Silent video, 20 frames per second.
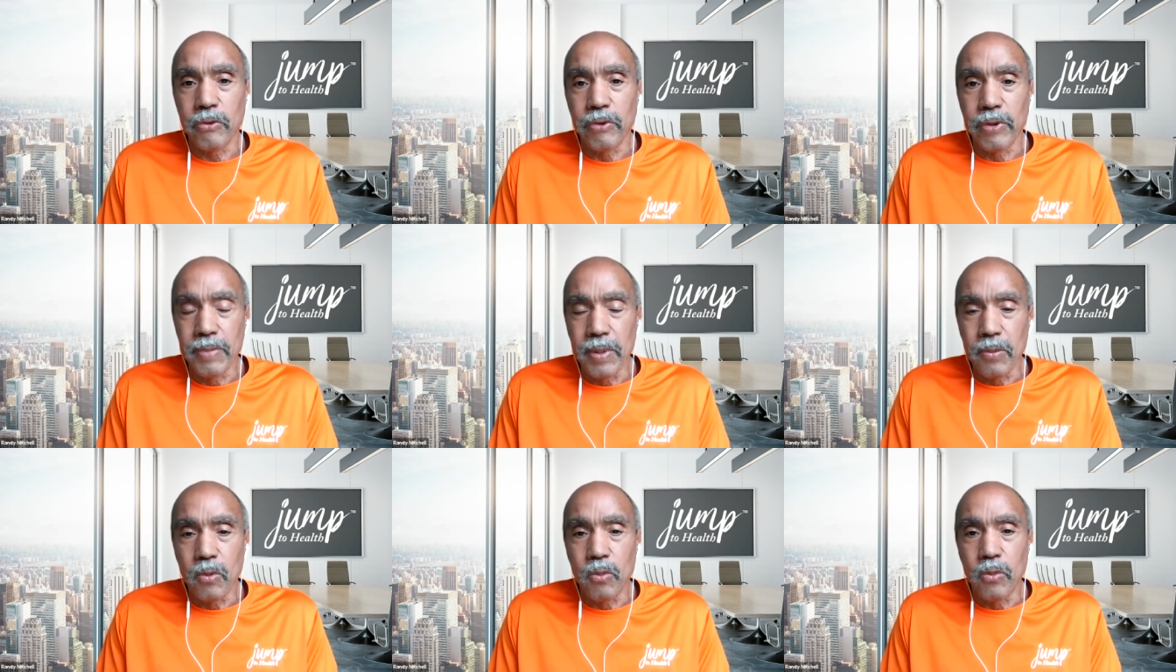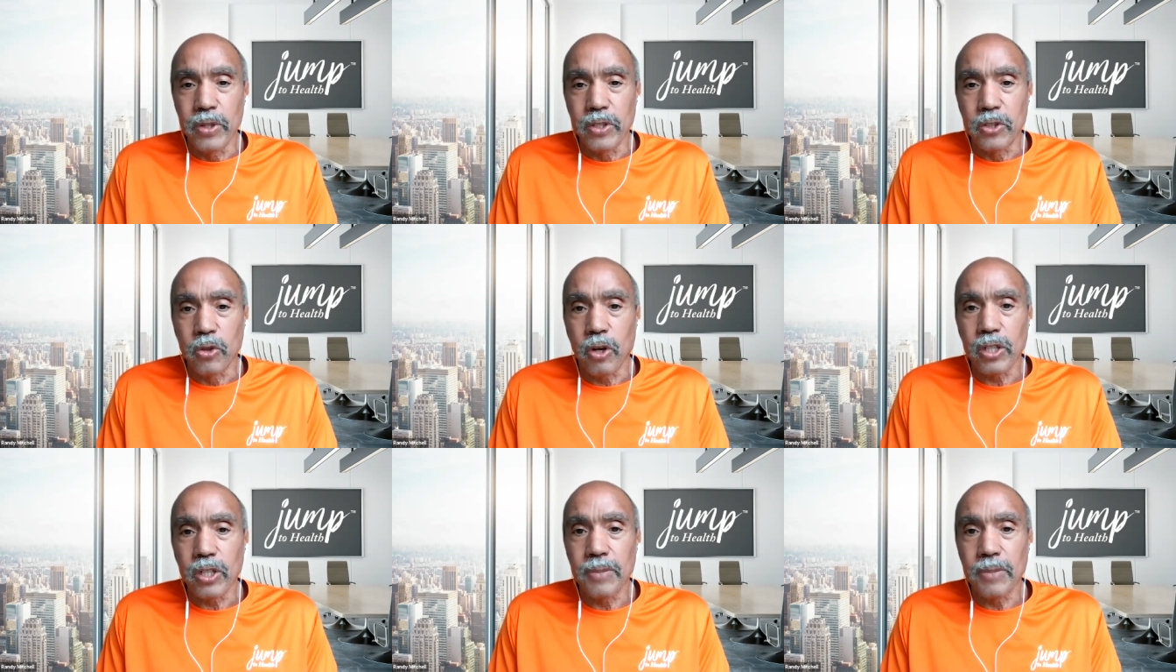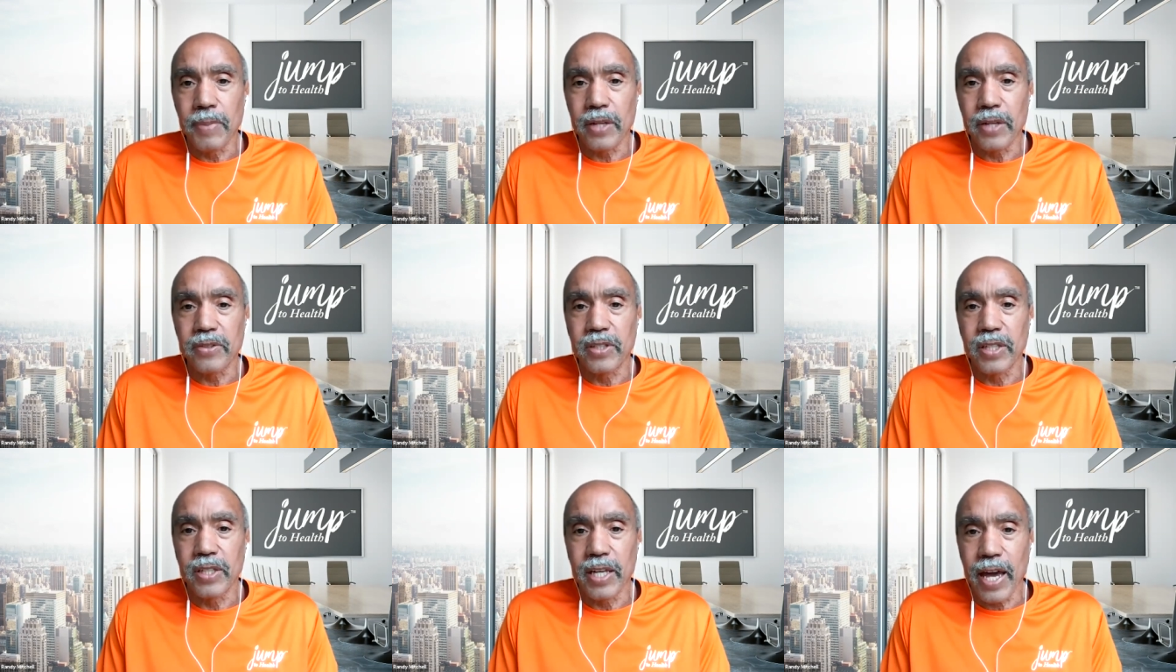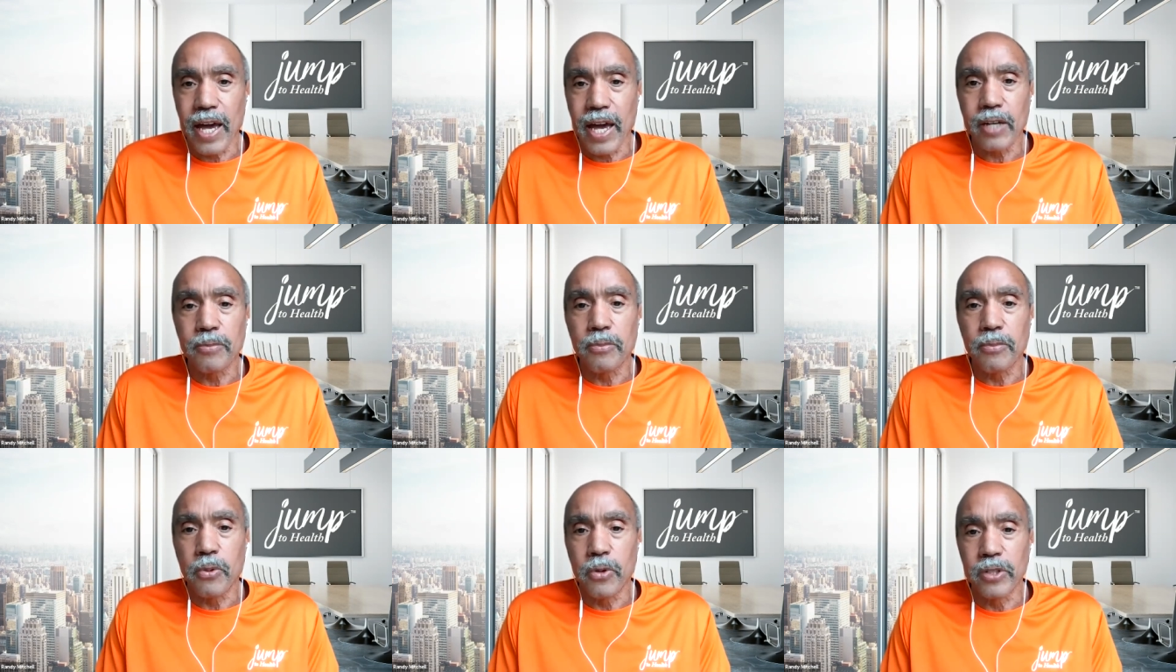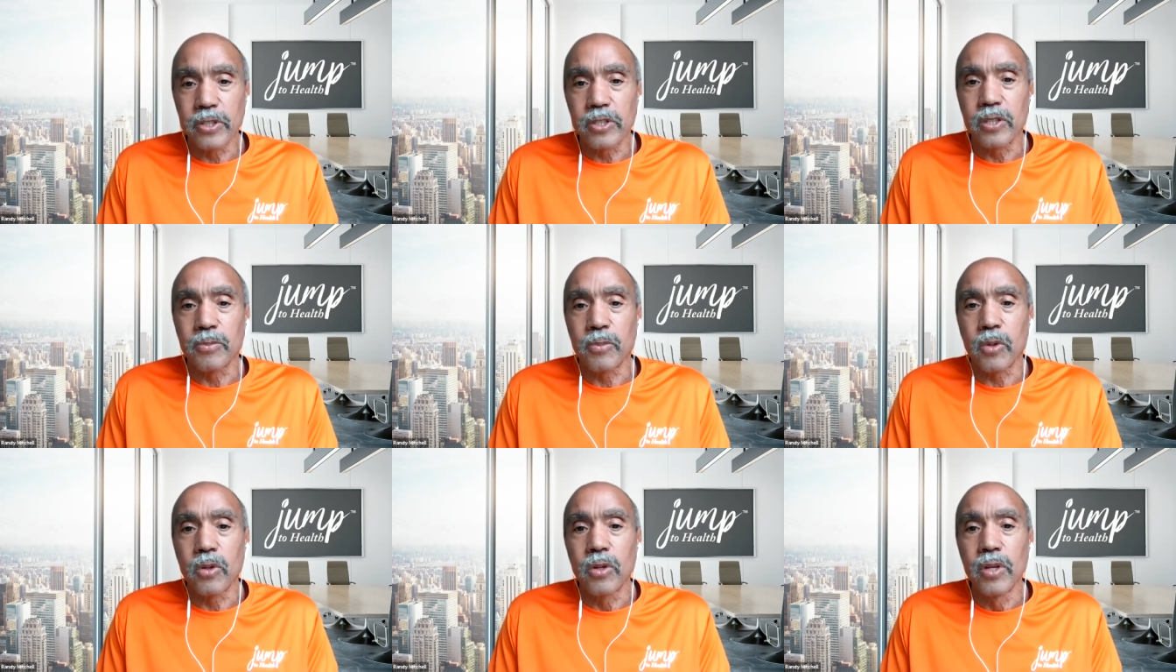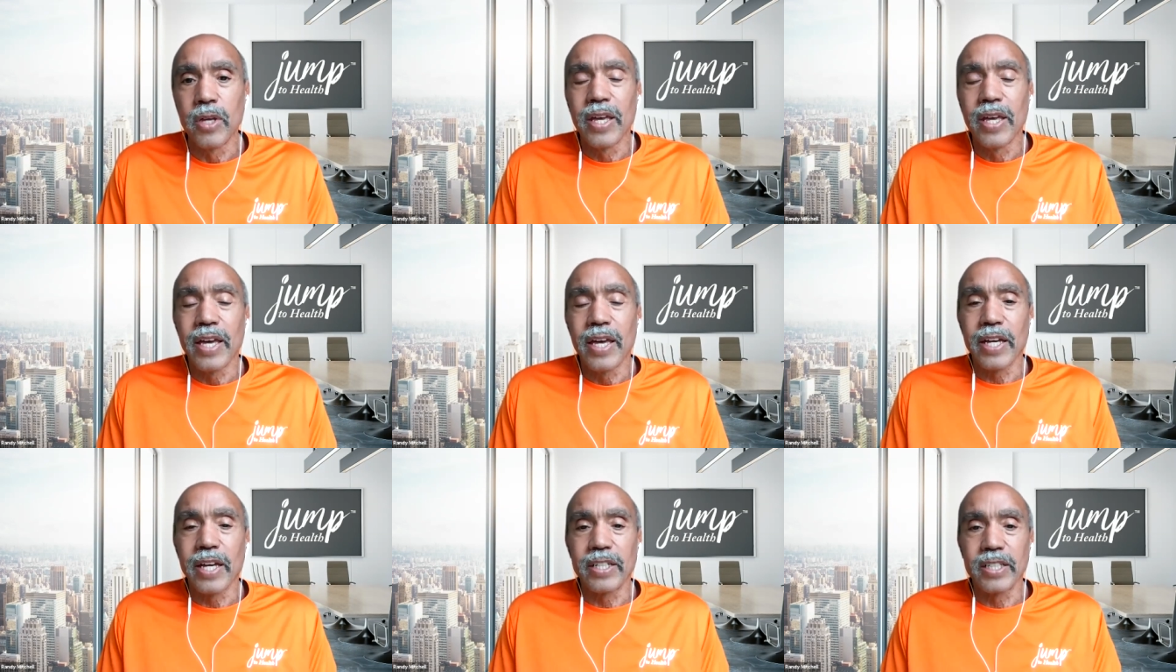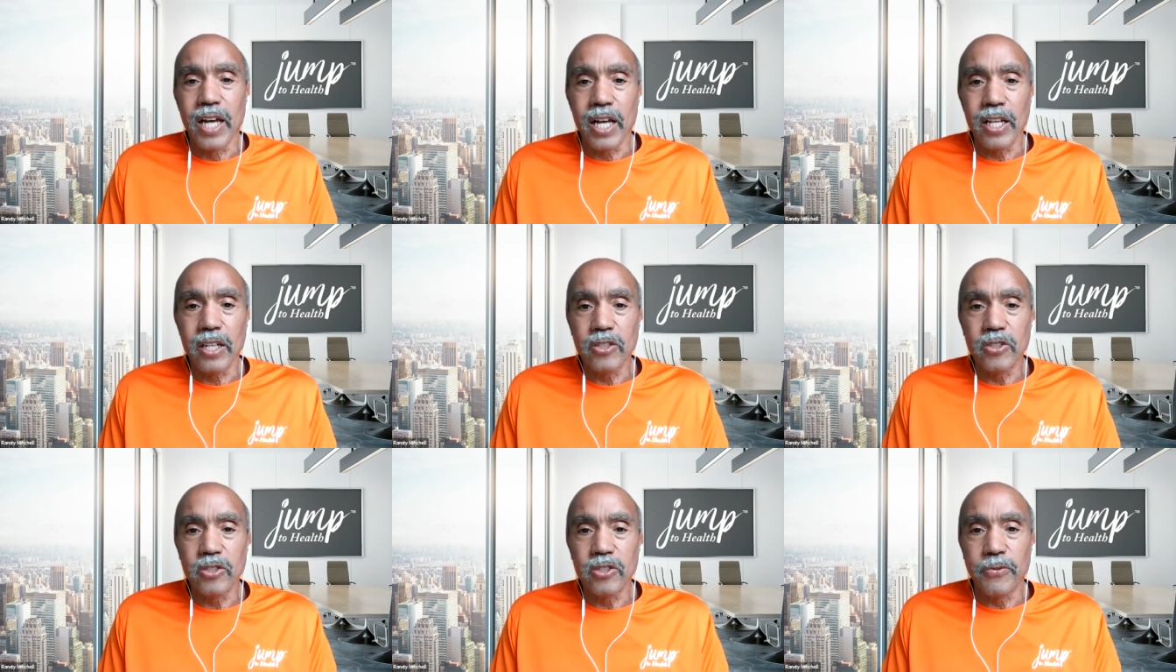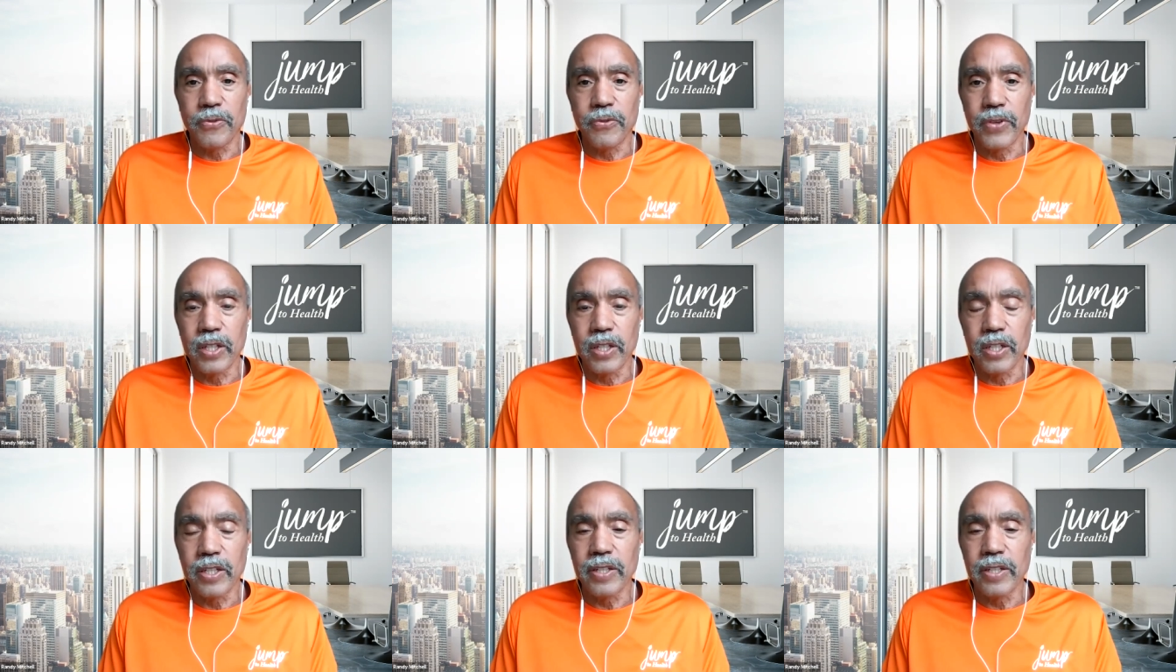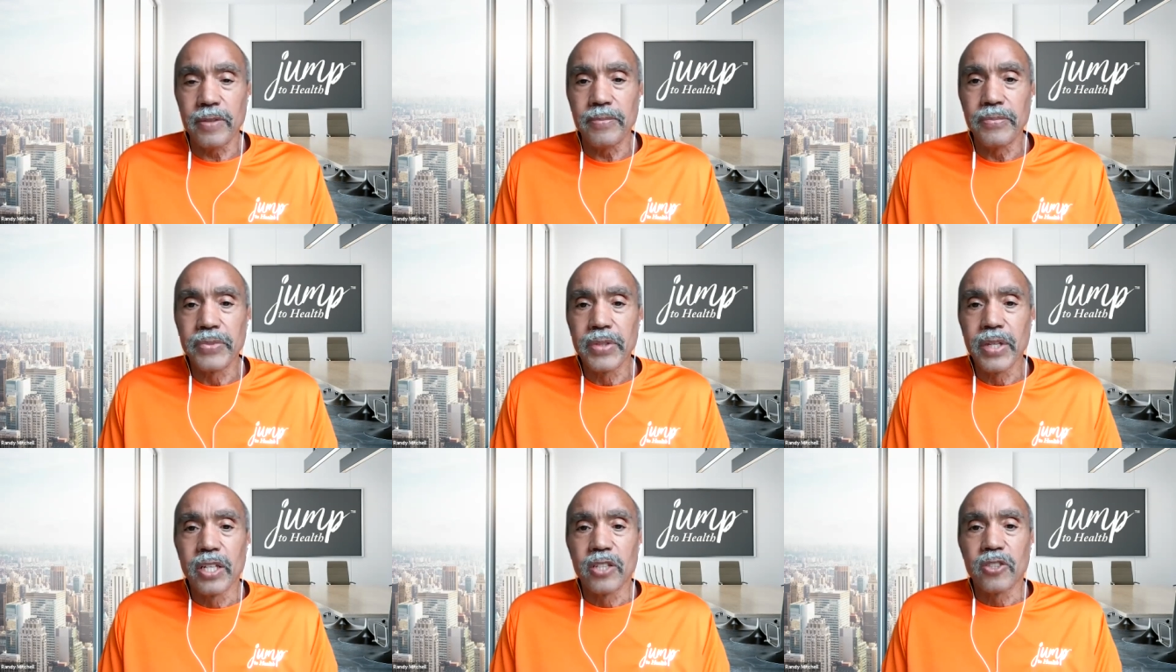Remember, we talked about the ACT principle acknowledge the feeling,